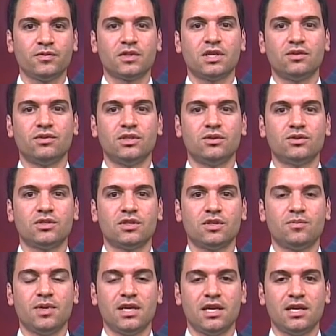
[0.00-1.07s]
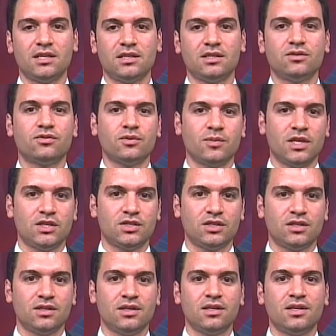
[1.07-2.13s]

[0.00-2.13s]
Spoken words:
in reducing the pain and inflammation.